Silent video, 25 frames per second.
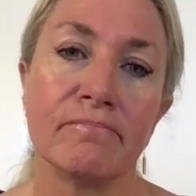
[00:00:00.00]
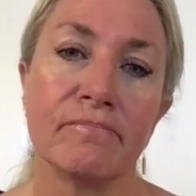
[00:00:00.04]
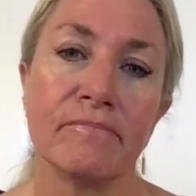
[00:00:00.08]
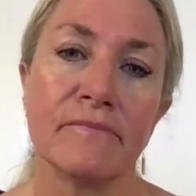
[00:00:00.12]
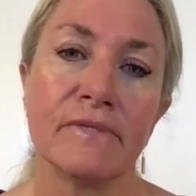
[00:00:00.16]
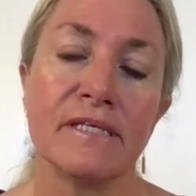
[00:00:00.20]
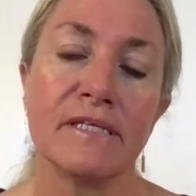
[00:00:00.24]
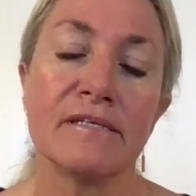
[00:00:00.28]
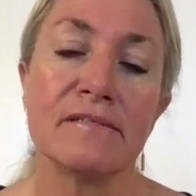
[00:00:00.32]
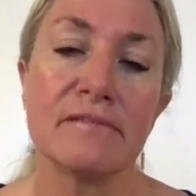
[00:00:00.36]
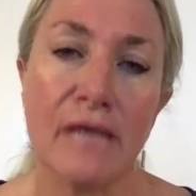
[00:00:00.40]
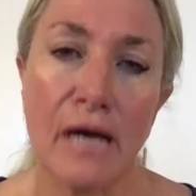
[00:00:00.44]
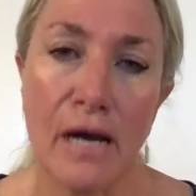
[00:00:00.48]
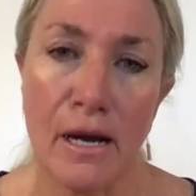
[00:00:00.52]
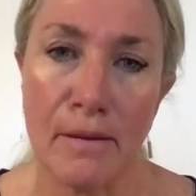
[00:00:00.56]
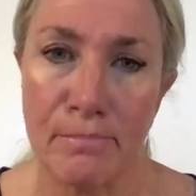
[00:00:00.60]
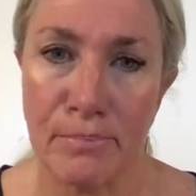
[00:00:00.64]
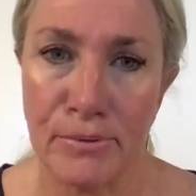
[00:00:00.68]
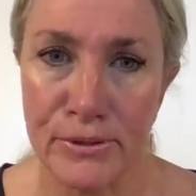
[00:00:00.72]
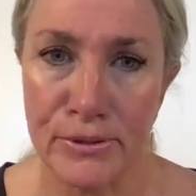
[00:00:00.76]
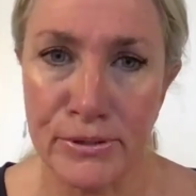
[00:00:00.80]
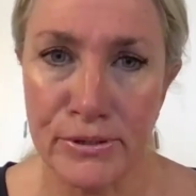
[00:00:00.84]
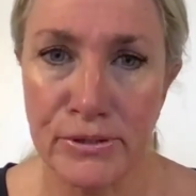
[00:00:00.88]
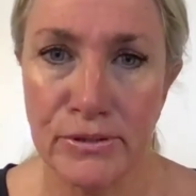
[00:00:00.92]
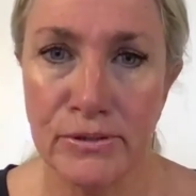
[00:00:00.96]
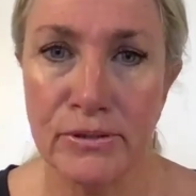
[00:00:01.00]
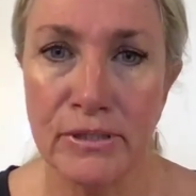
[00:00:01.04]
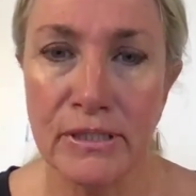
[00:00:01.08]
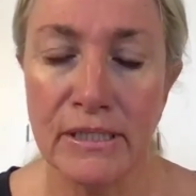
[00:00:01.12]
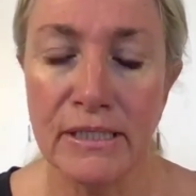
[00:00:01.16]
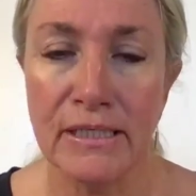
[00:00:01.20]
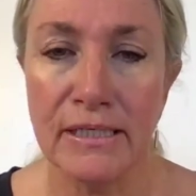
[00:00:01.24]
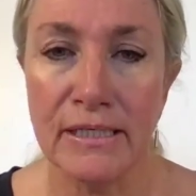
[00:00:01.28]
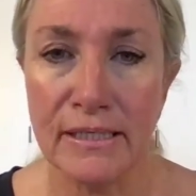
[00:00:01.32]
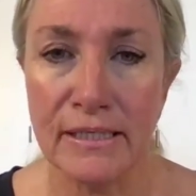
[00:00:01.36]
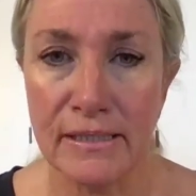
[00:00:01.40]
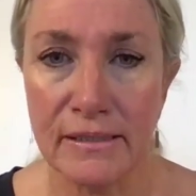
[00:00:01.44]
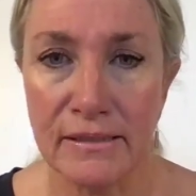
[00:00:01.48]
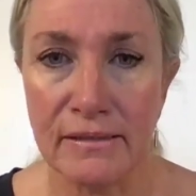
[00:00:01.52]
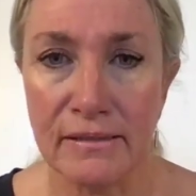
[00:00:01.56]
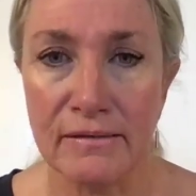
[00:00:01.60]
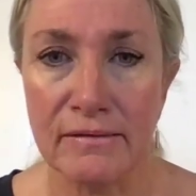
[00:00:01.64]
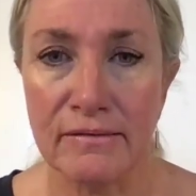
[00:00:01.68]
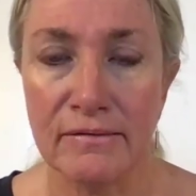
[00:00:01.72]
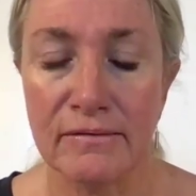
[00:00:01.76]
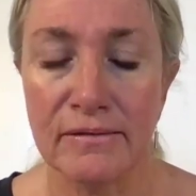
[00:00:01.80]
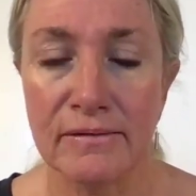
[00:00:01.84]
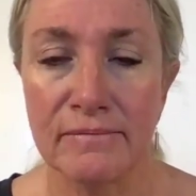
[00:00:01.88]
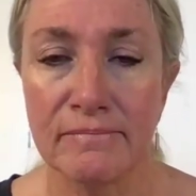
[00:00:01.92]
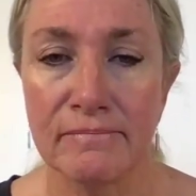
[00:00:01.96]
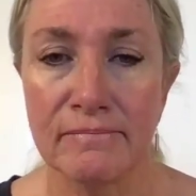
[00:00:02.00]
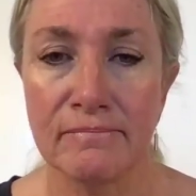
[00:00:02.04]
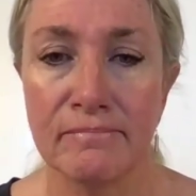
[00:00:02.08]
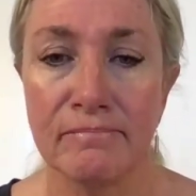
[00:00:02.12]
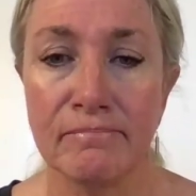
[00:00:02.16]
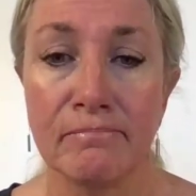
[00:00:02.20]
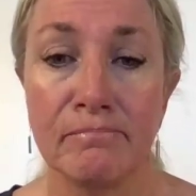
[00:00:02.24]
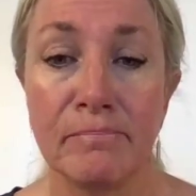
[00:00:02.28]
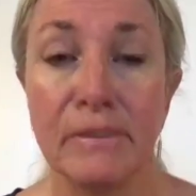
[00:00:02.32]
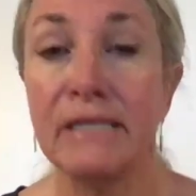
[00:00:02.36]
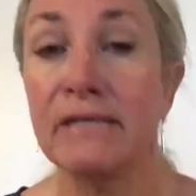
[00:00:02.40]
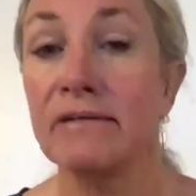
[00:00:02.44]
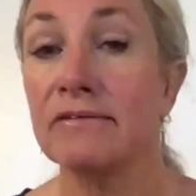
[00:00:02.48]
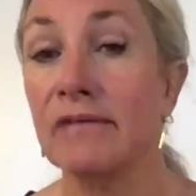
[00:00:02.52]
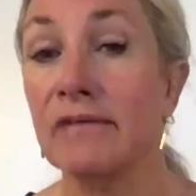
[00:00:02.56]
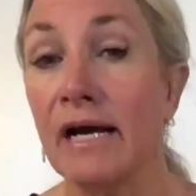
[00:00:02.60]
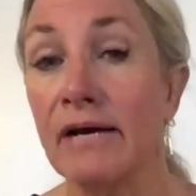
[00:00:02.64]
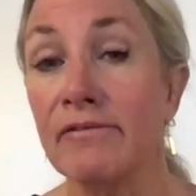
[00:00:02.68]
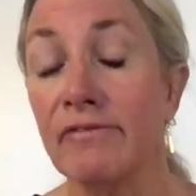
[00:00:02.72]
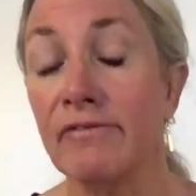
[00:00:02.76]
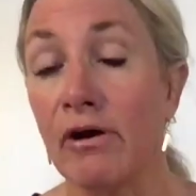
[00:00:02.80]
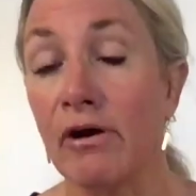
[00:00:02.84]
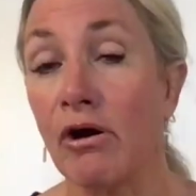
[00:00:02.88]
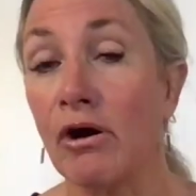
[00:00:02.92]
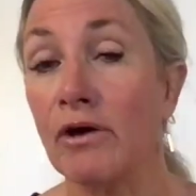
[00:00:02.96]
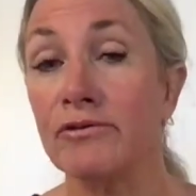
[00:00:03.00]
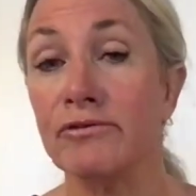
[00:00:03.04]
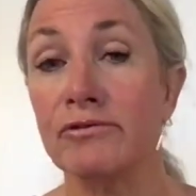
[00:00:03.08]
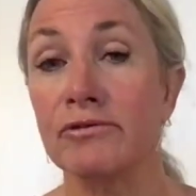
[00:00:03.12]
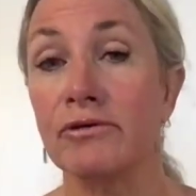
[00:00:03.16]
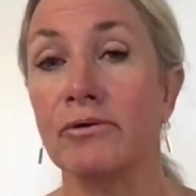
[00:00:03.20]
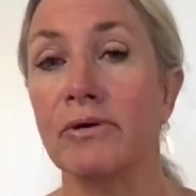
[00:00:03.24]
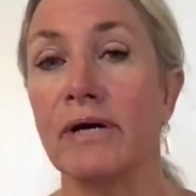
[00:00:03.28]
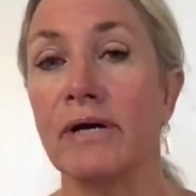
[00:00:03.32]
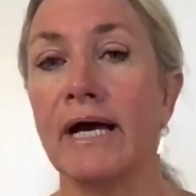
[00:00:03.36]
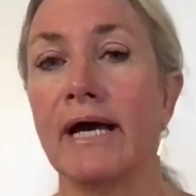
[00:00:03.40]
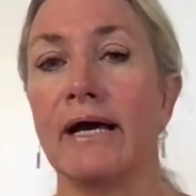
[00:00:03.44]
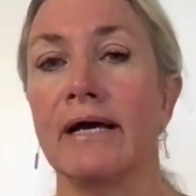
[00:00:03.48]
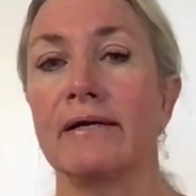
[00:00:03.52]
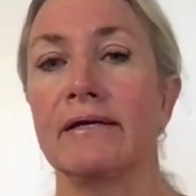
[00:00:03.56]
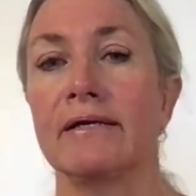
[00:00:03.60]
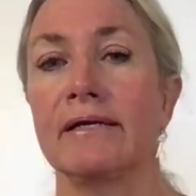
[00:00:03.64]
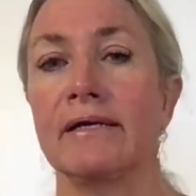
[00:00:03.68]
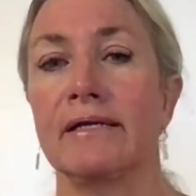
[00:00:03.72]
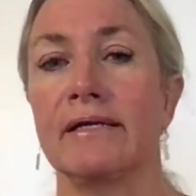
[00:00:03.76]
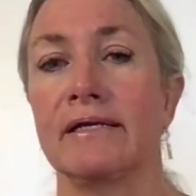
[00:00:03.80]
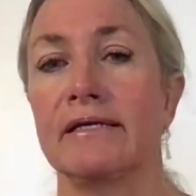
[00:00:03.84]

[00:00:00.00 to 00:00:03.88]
this opportunity is. Because I've also had an